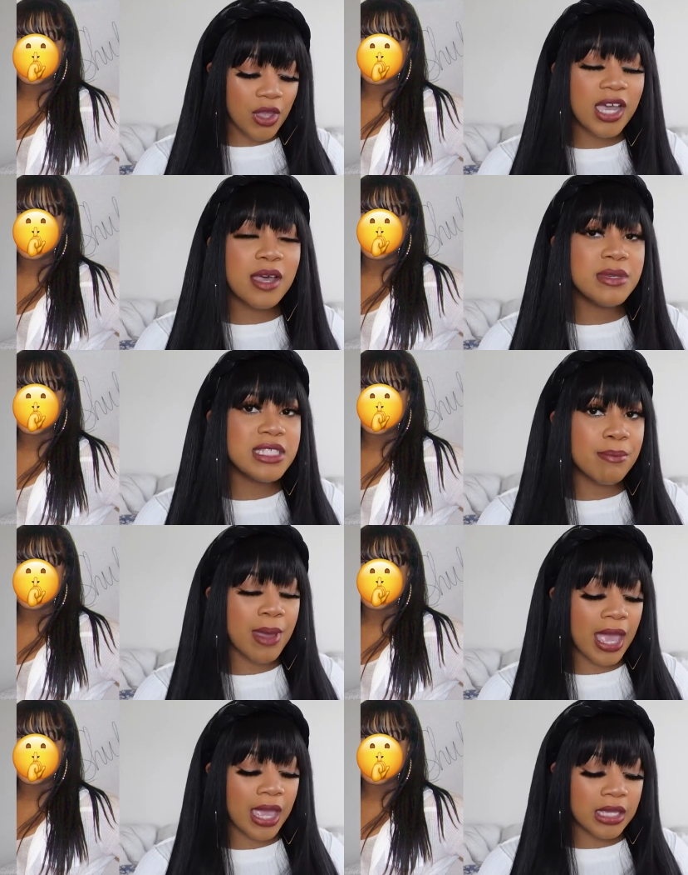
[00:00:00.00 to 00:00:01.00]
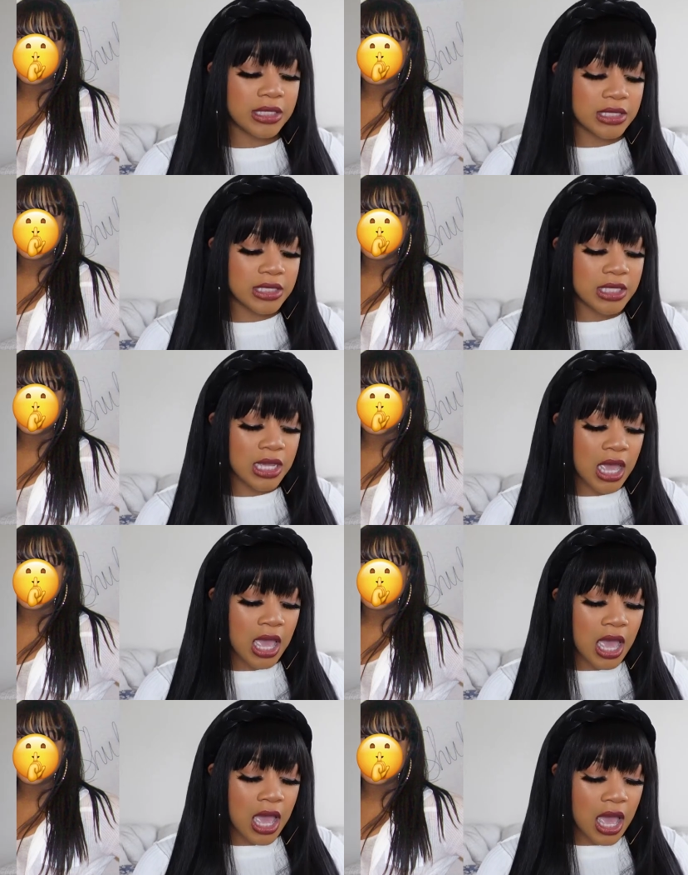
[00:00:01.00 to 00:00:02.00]
Speaker 1: cut me some bangs.
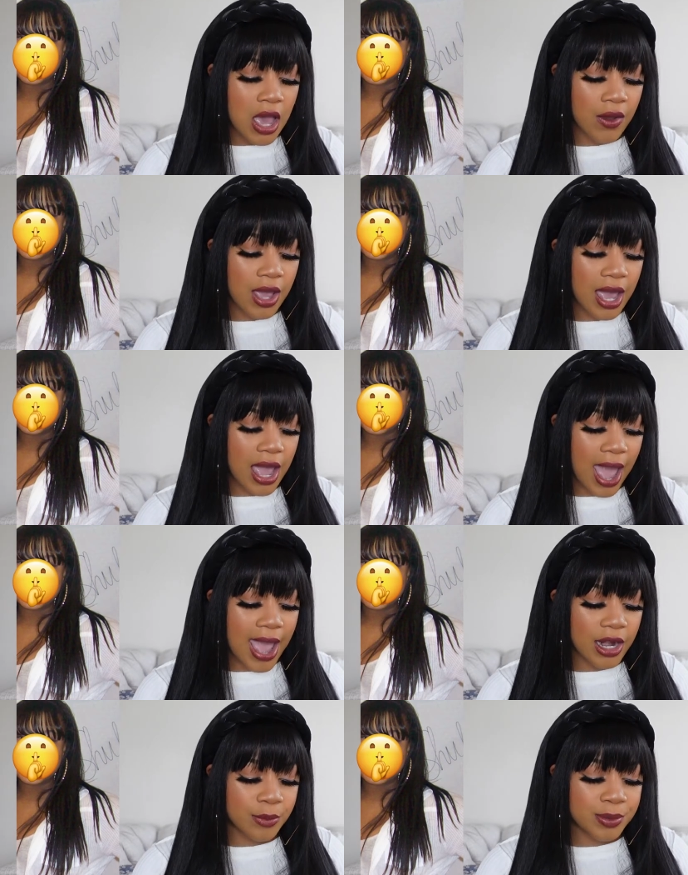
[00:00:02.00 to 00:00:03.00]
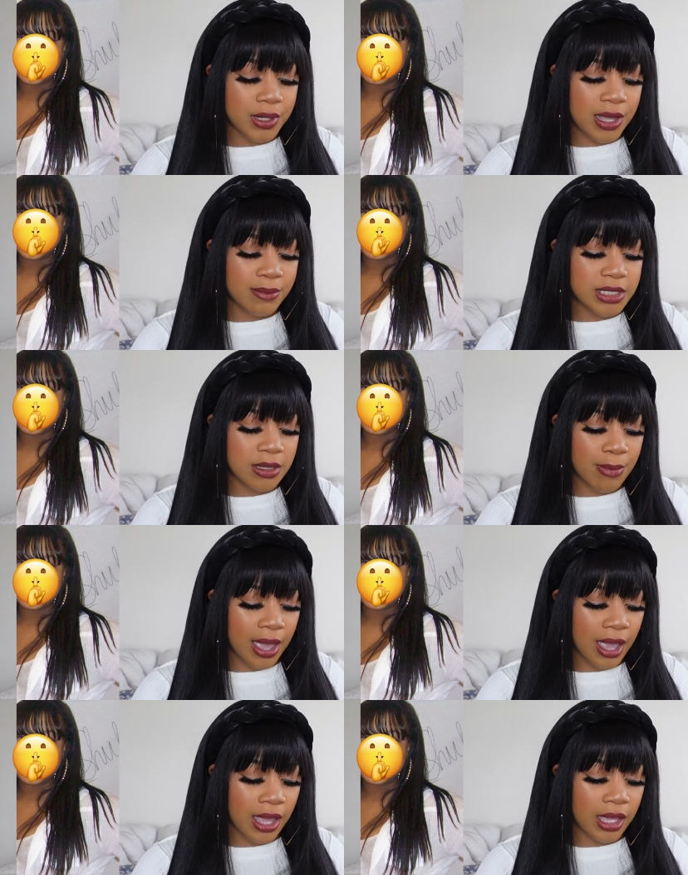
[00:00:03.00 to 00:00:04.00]
Okay, I had her cut me some
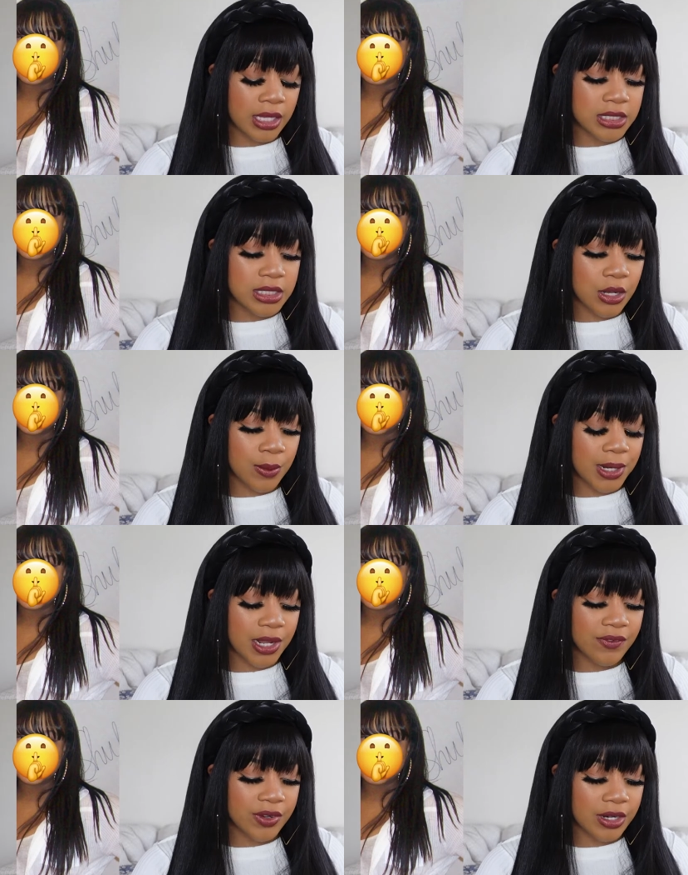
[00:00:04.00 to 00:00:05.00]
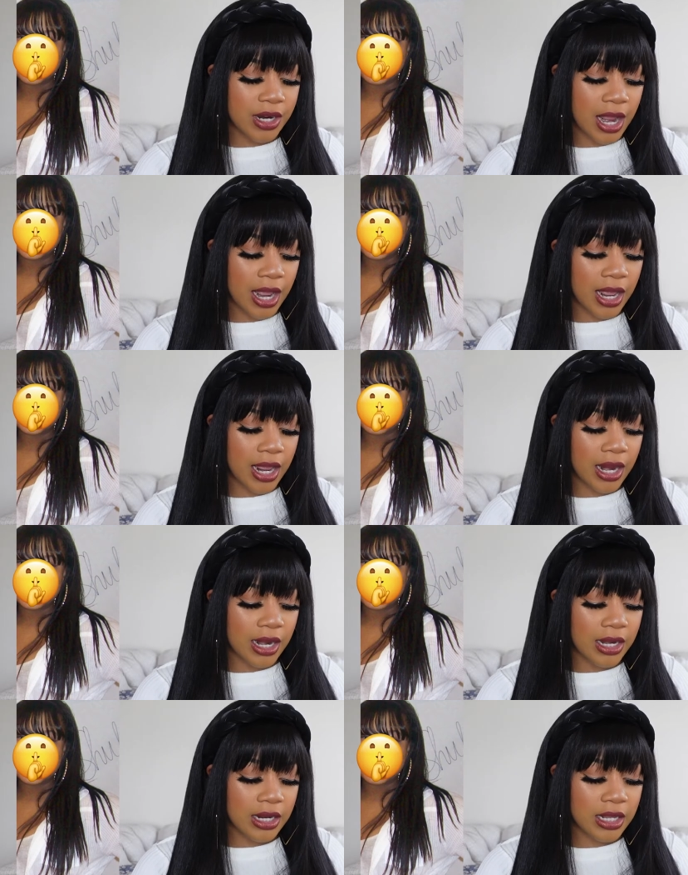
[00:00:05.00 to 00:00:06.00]
bangs or whatever,
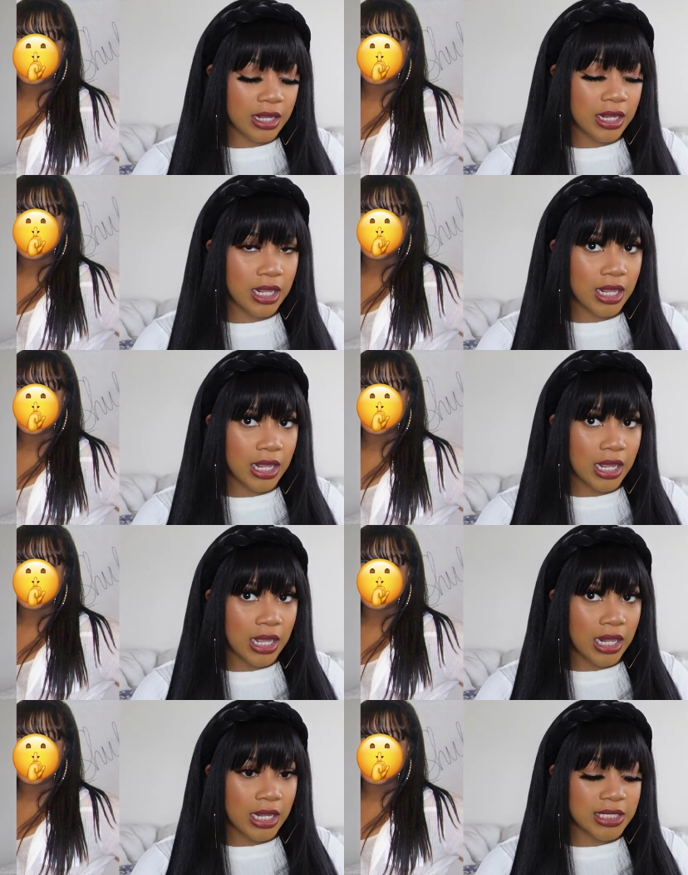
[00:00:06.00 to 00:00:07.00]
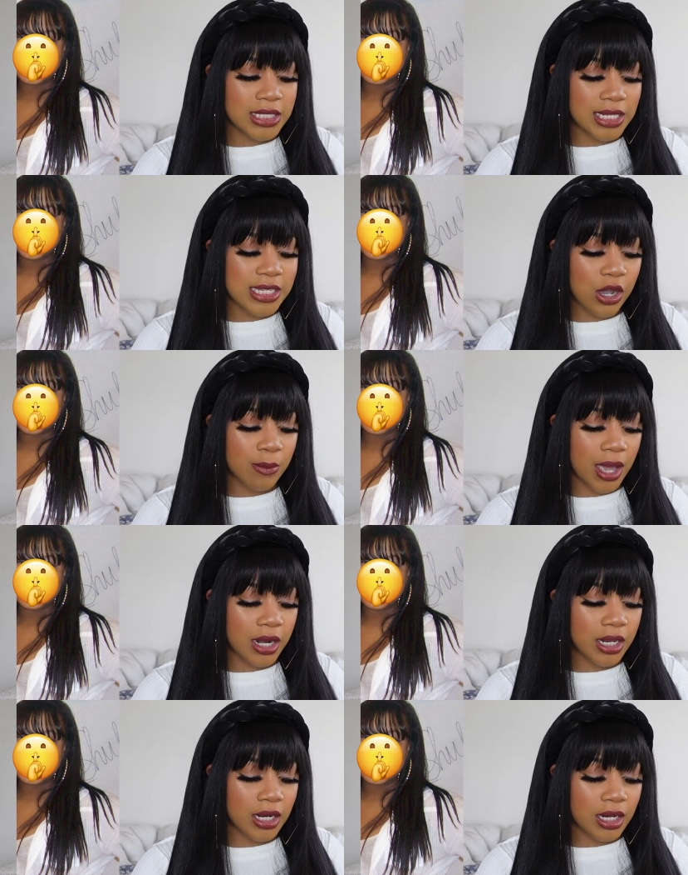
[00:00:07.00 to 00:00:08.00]
and let's not talk about
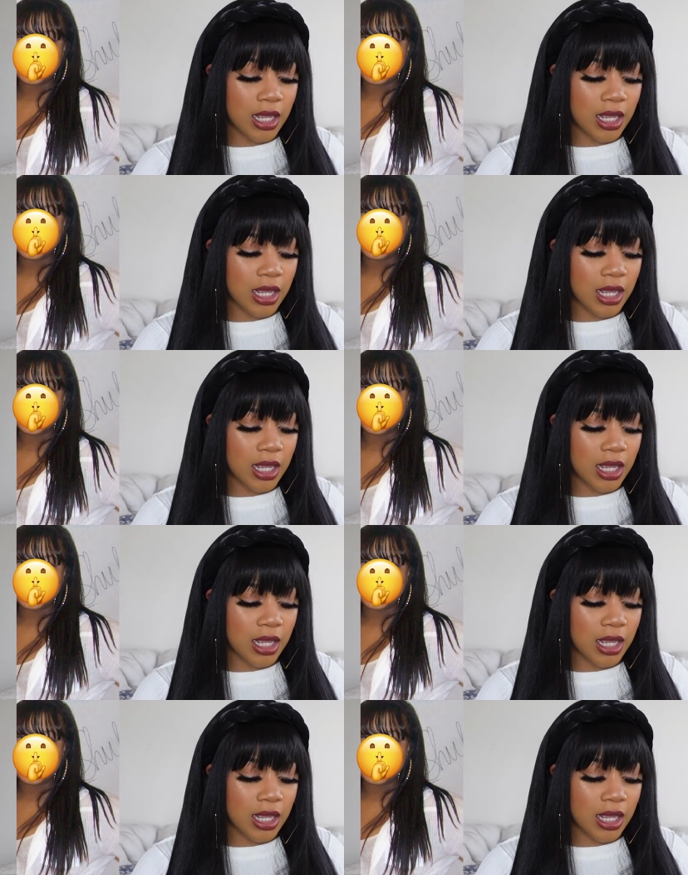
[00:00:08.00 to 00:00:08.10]
it.